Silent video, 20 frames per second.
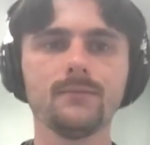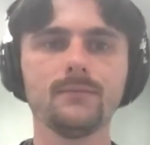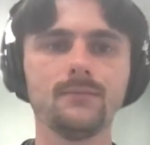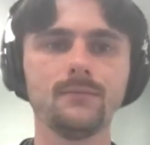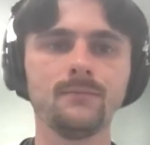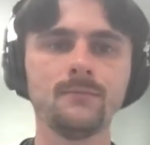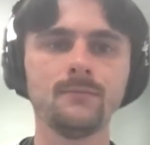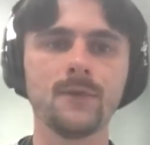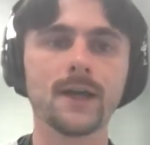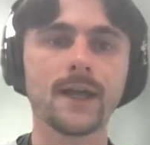
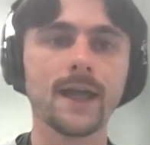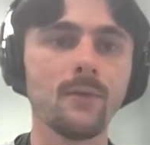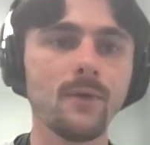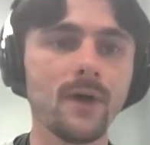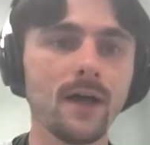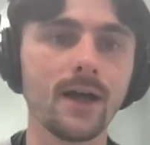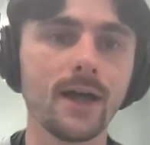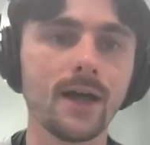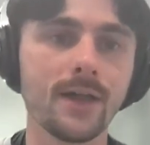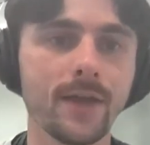Okay,
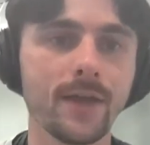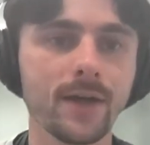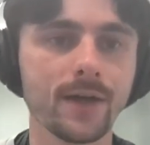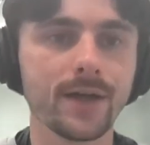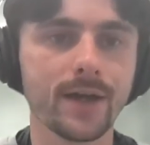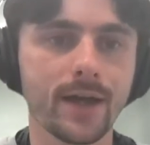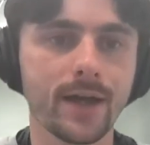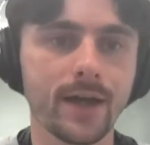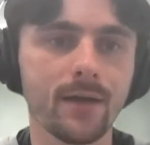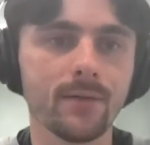well, I
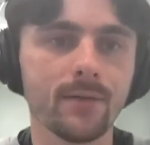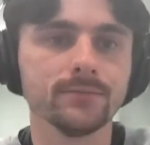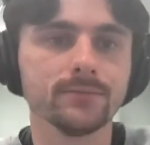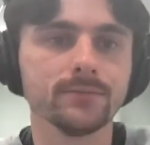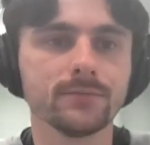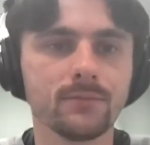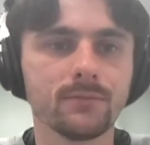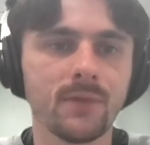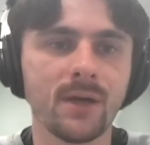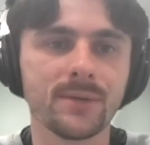think
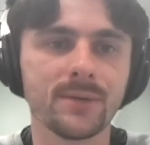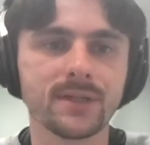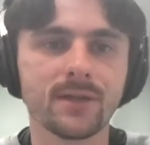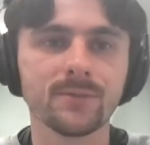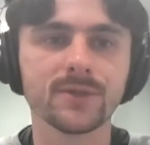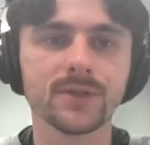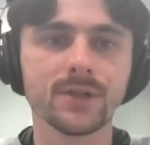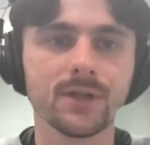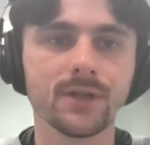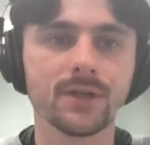might be
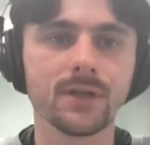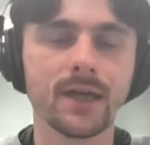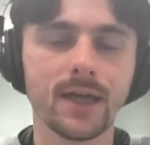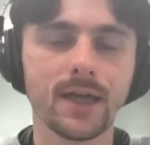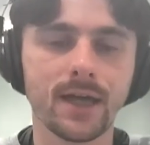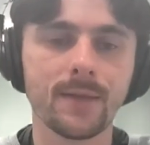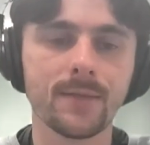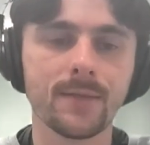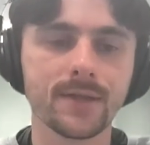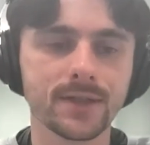time
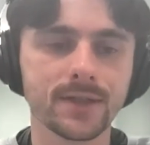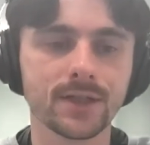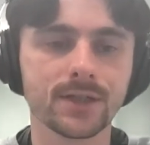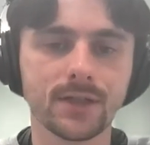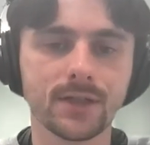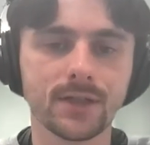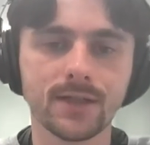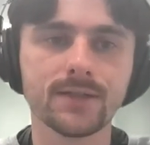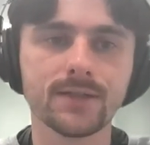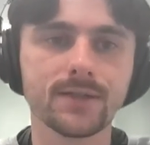to end the
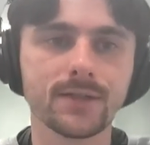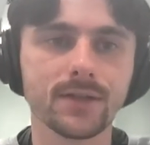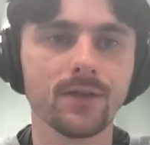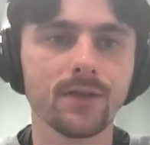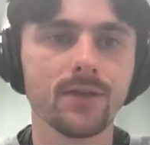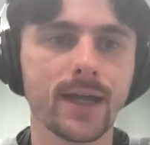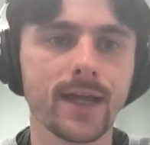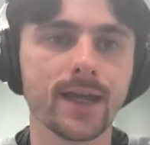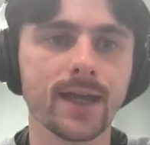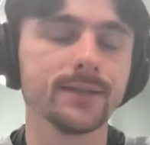session then.
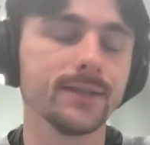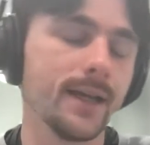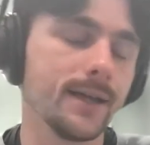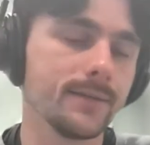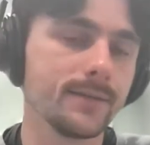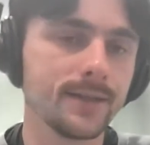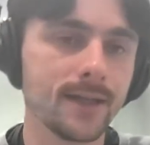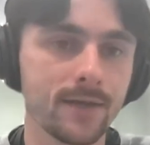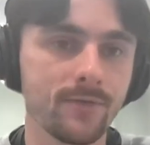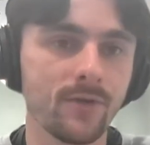So again,
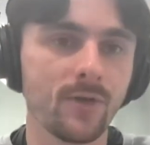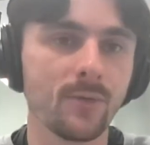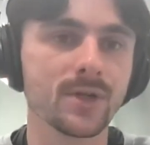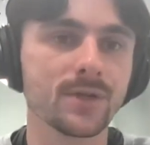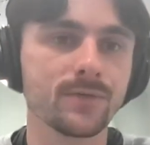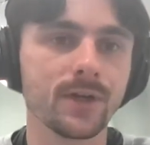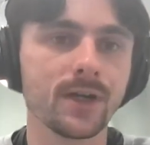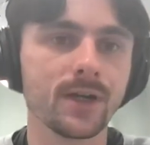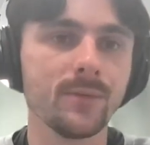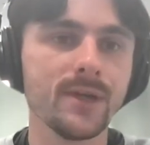yeah, thank you very
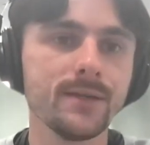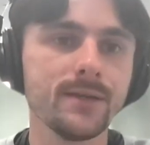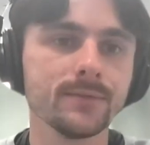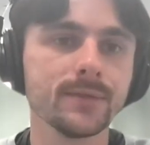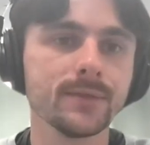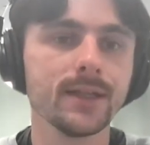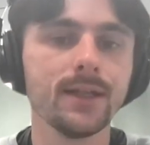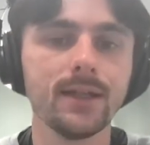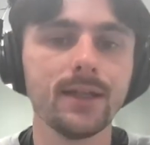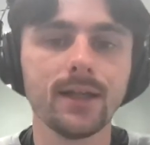much for
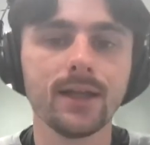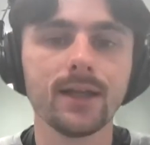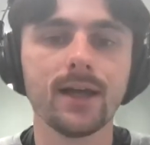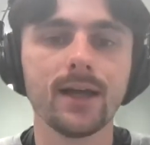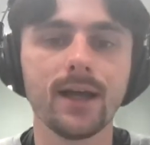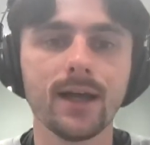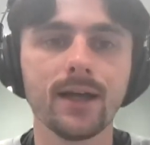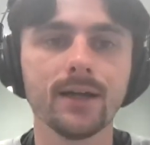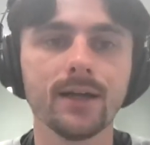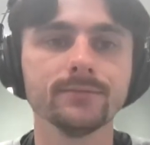coming.
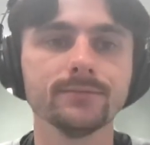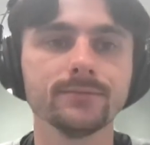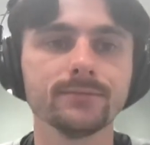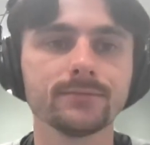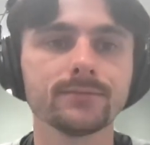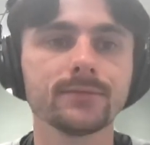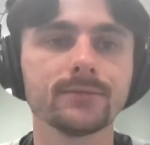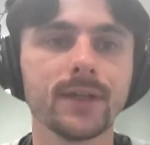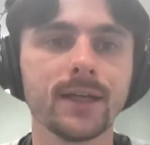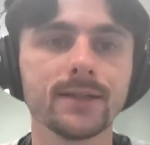And
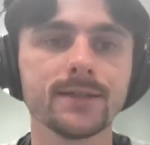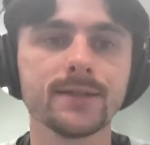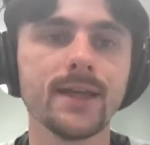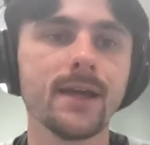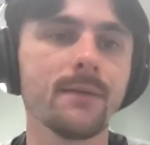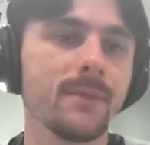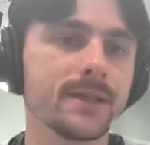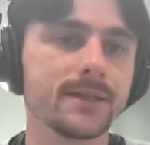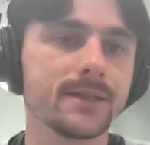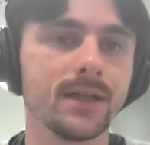
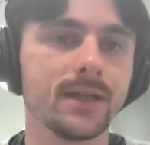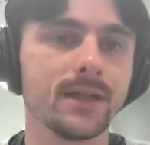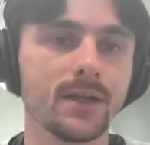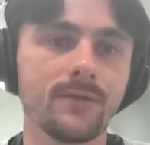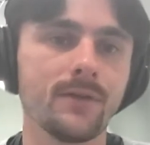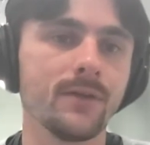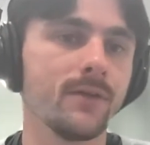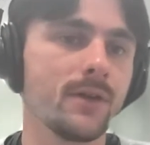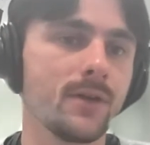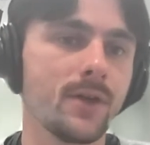yeah, best of luck
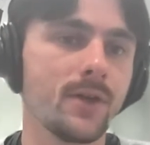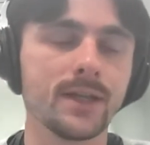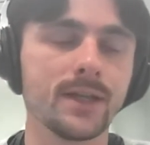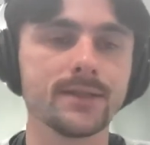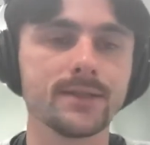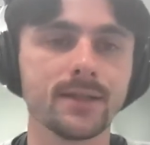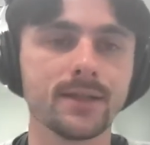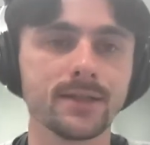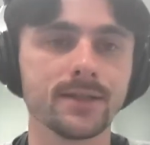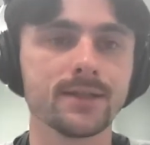if you've got
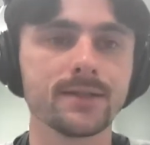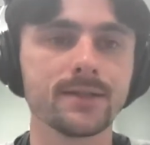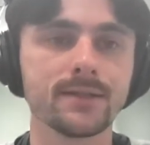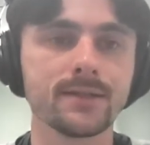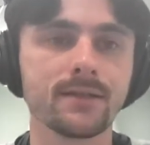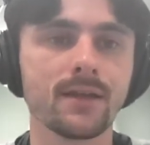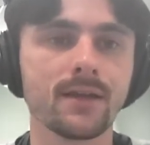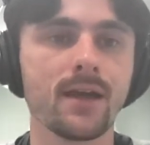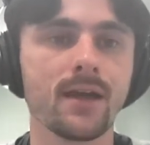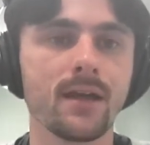any
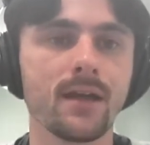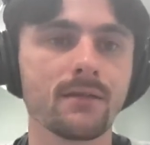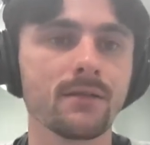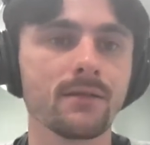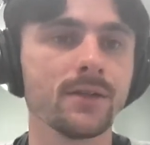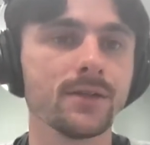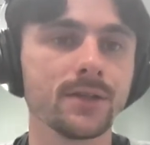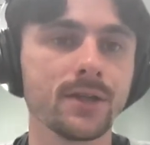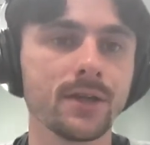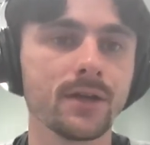studies
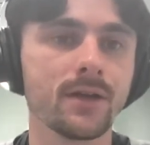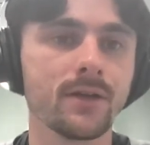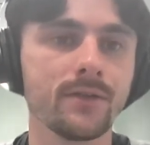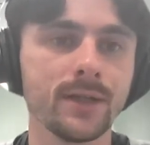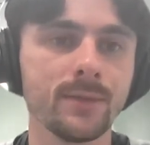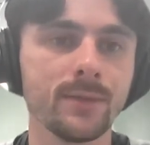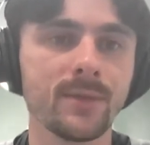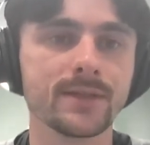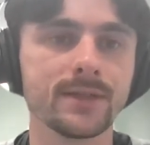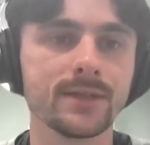undergoing
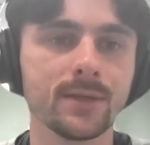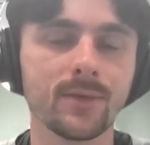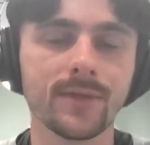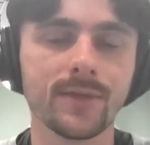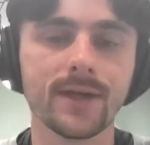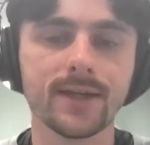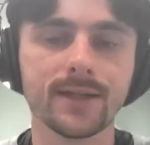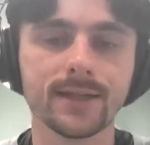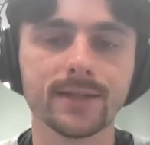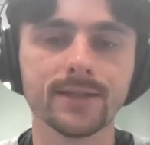currently, best of luck
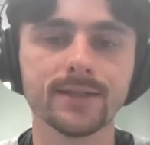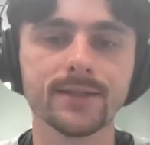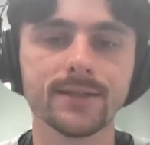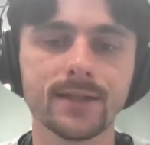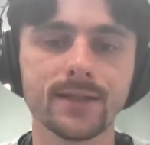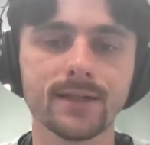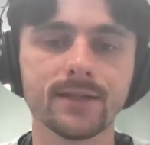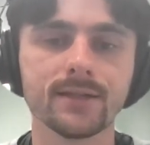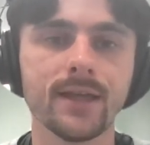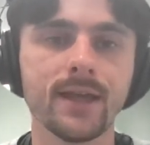with that. And
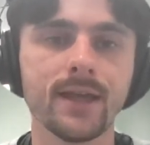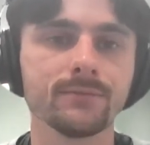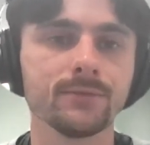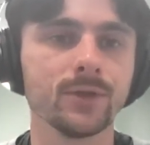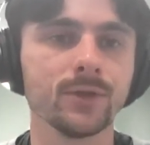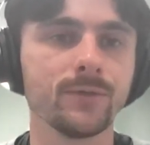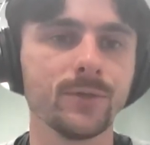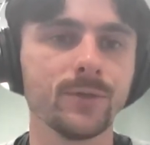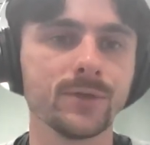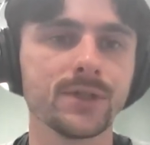yeah,
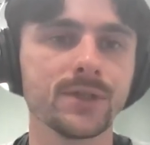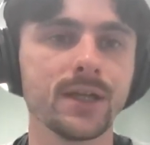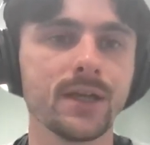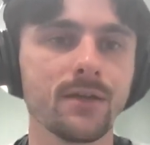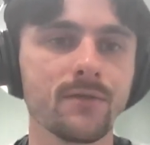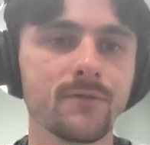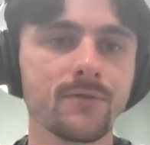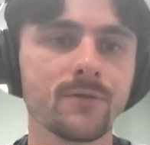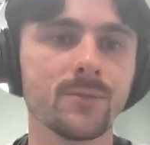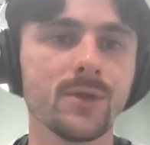look forward to
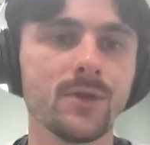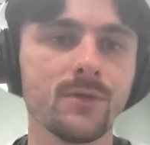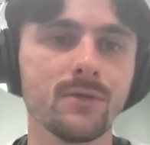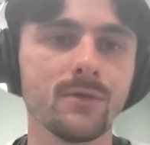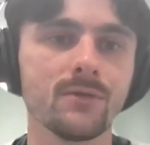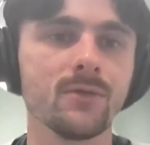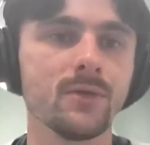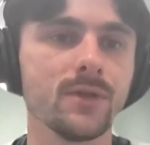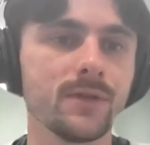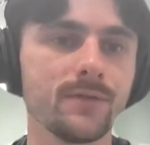hearing from
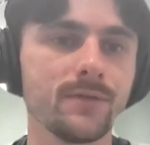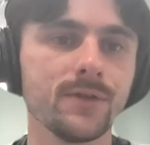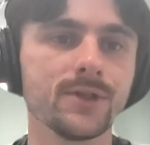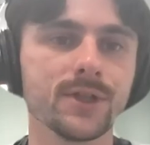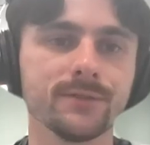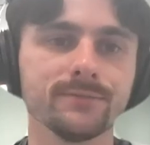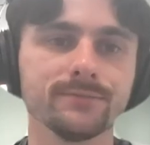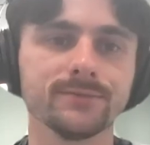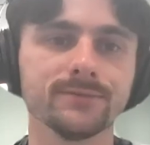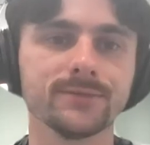you all in the
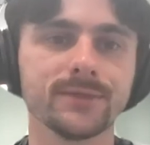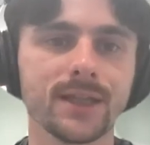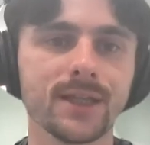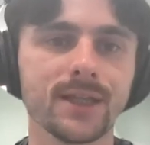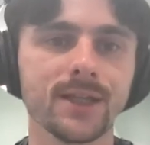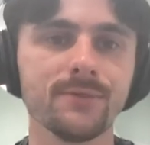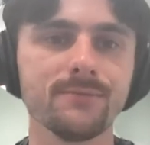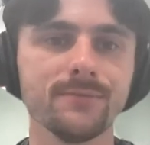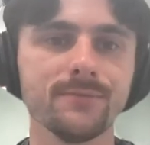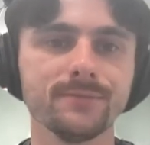future. Thank you.